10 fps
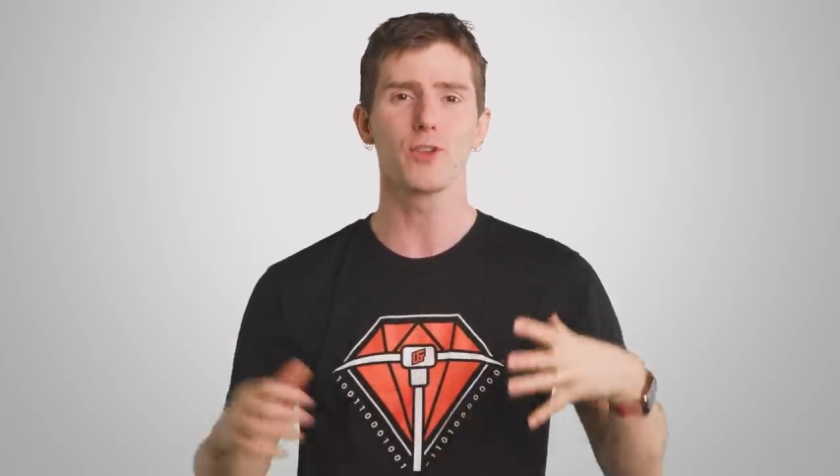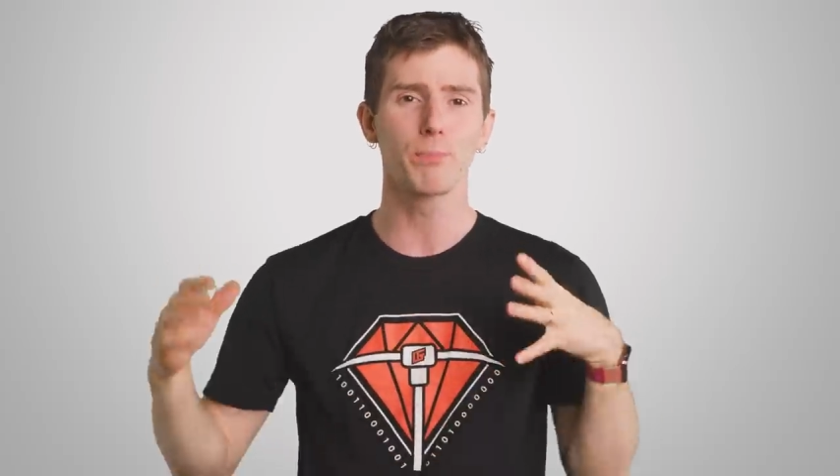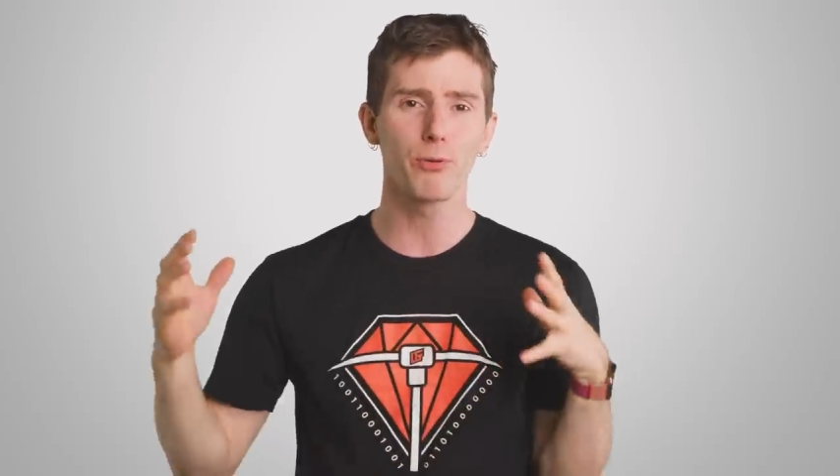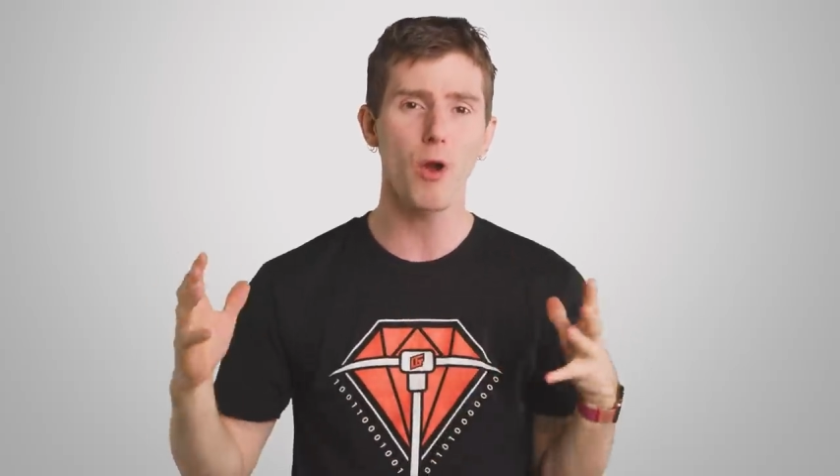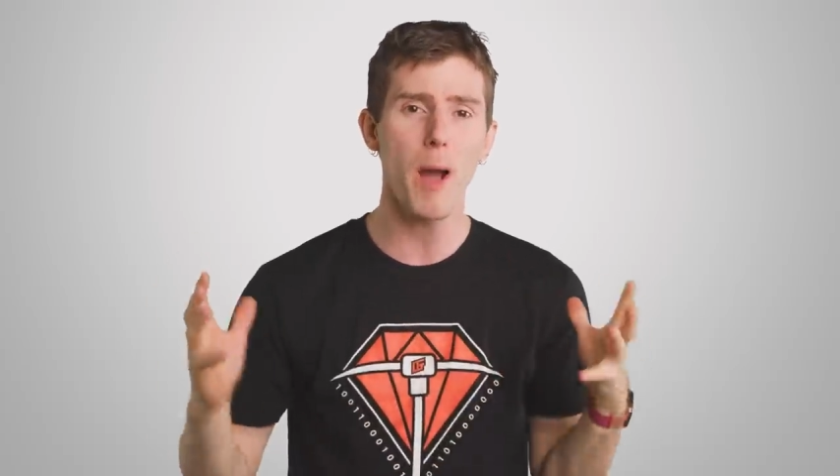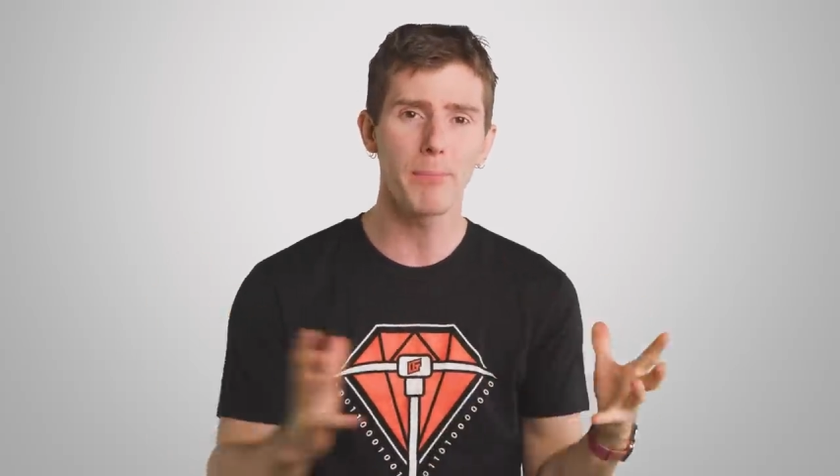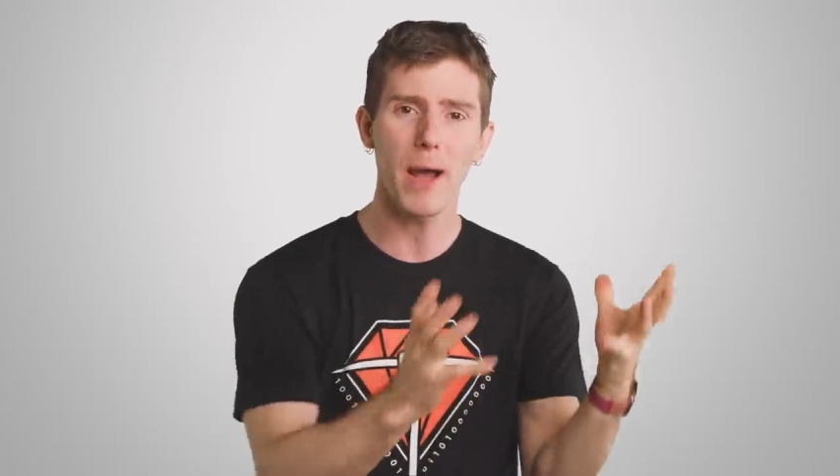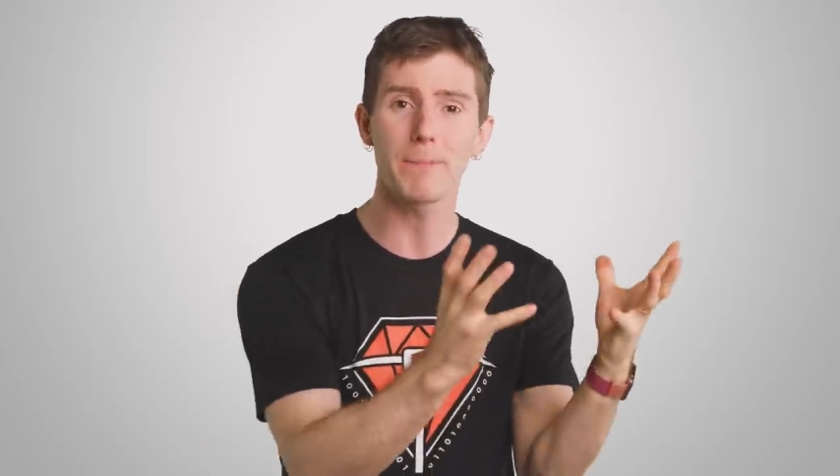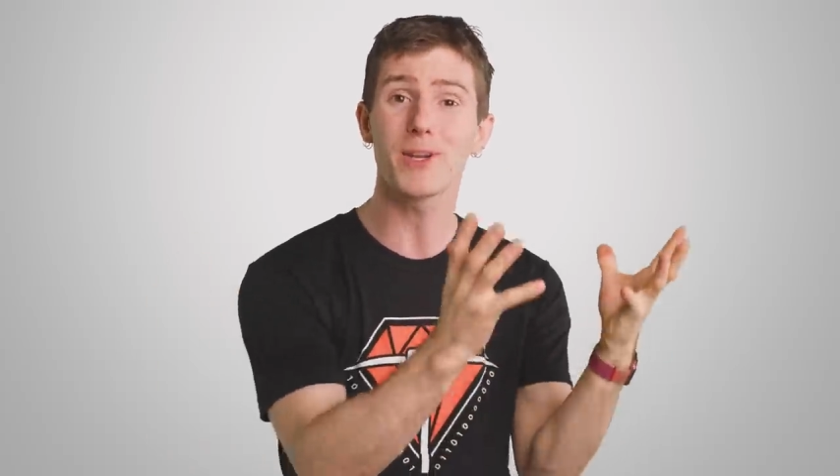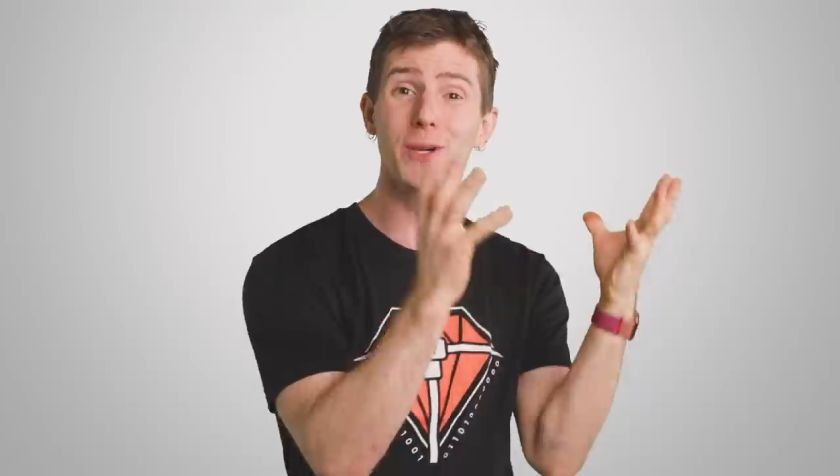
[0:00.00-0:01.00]
to prop
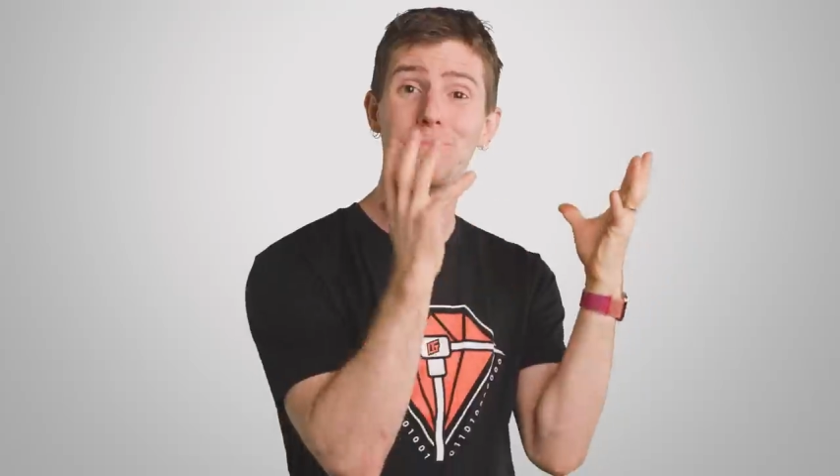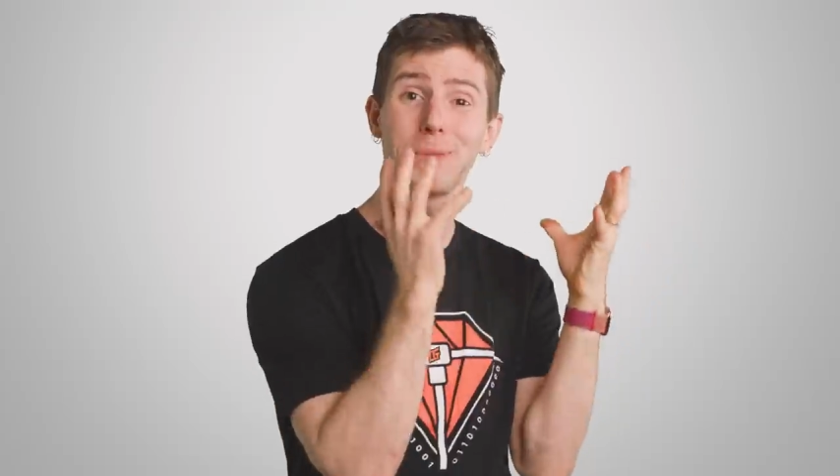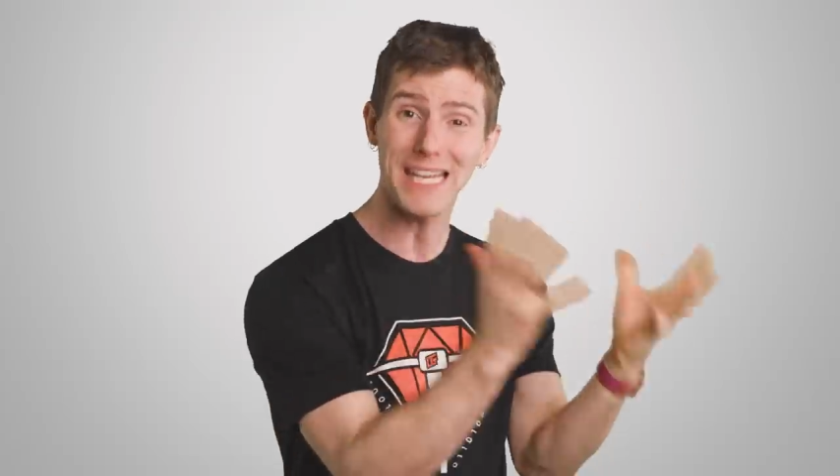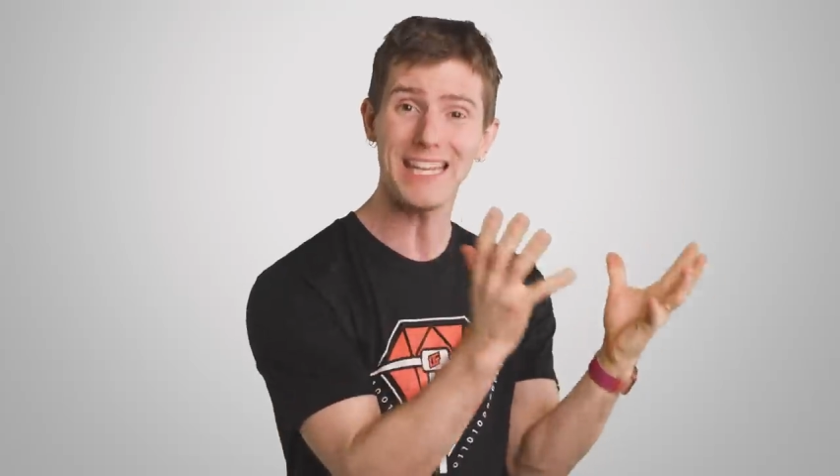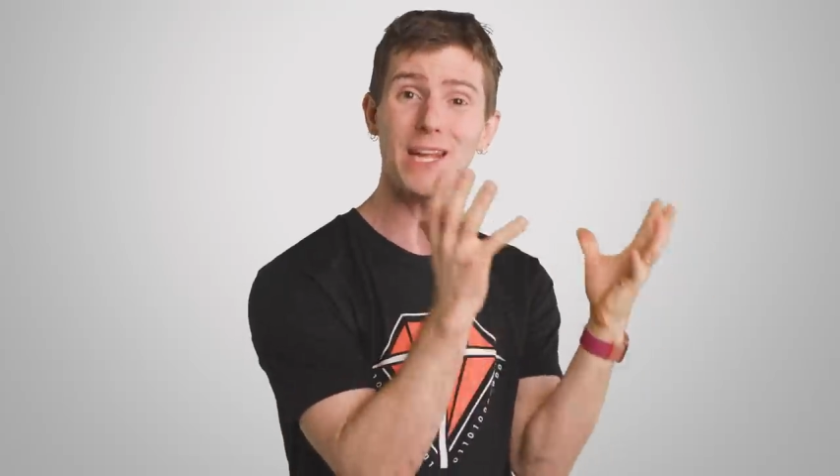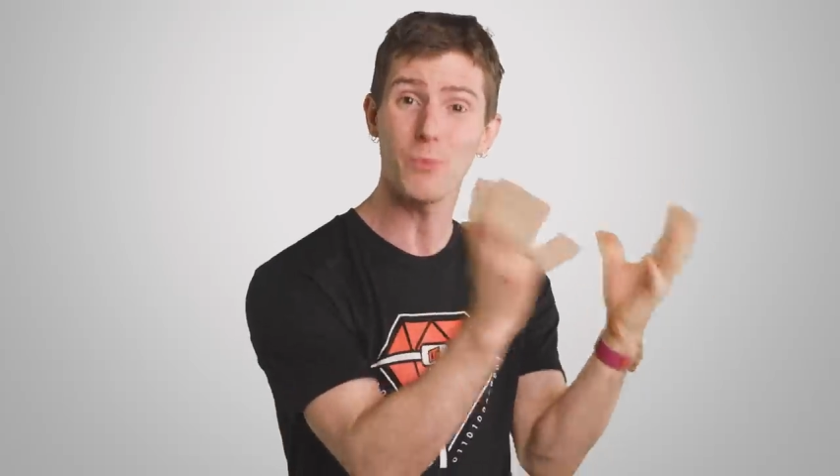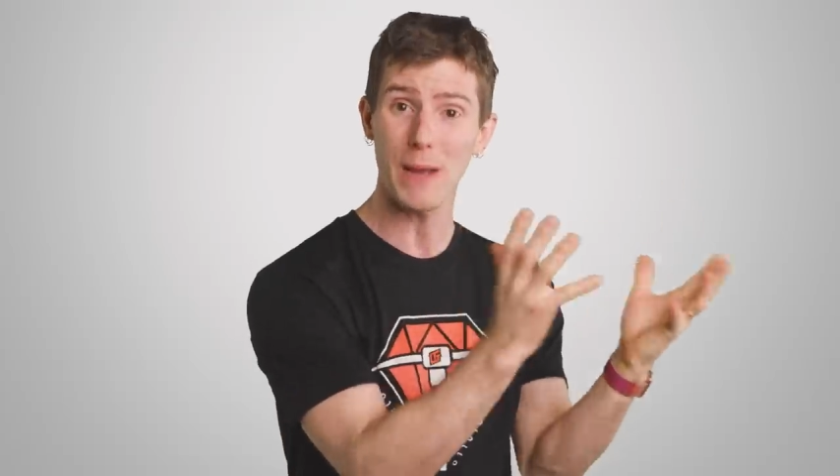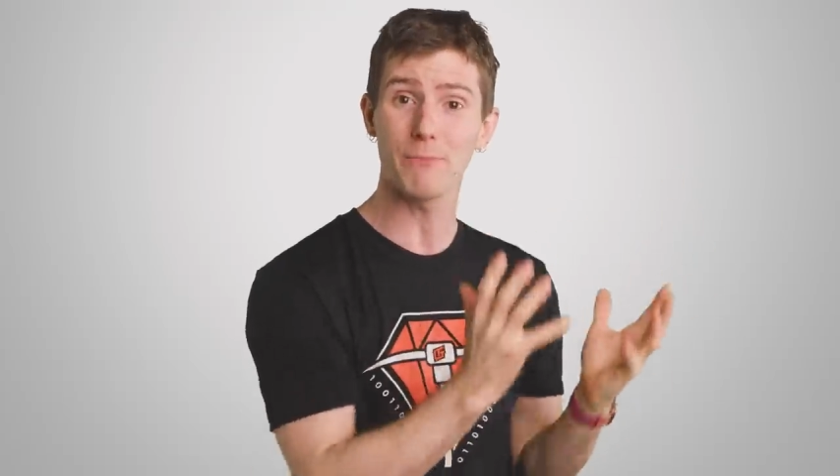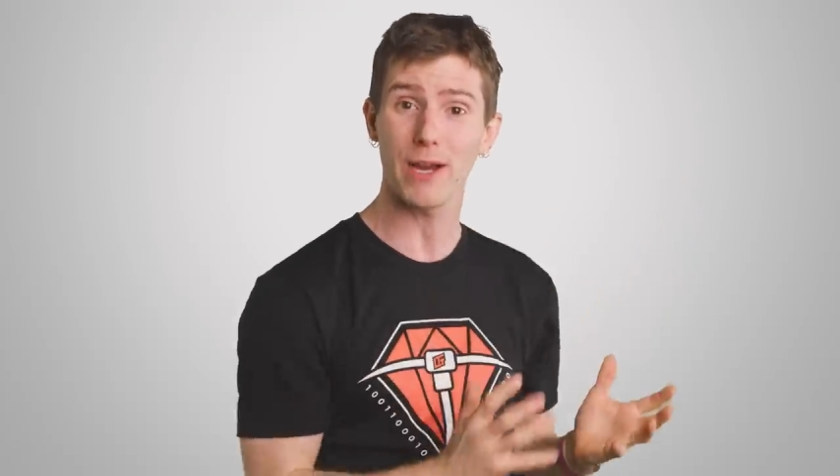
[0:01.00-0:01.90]
up competing web